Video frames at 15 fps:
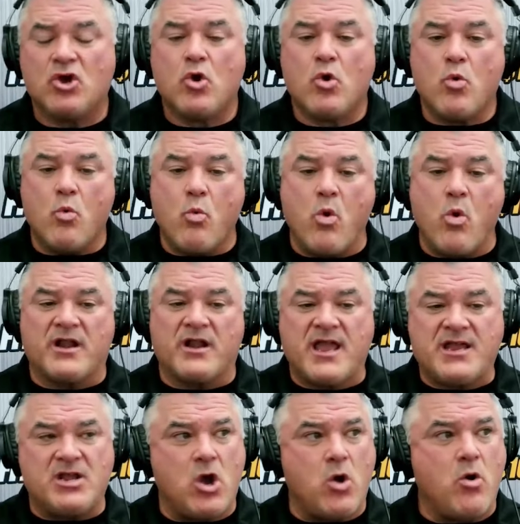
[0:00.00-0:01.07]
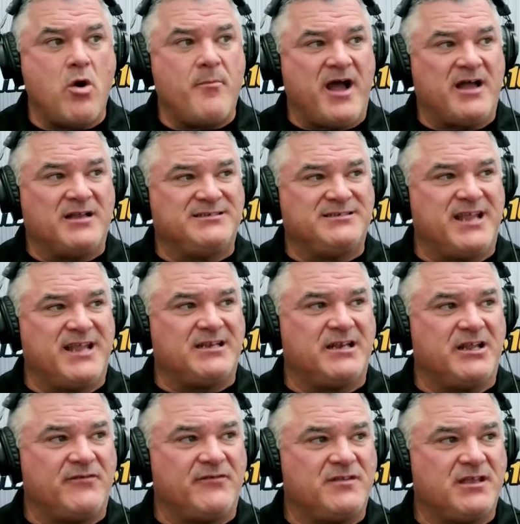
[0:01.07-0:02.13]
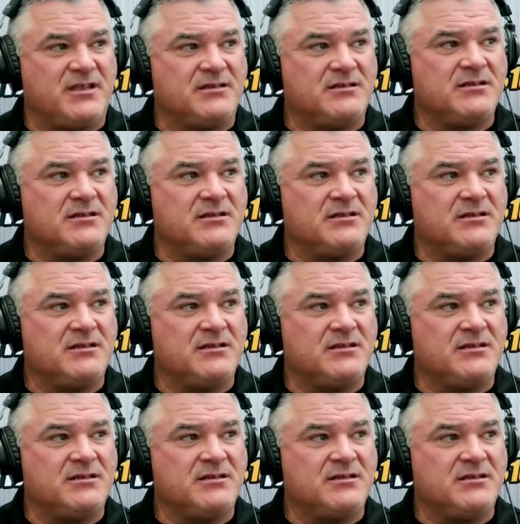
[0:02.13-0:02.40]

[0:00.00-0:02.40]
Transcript: What I know about deadlifting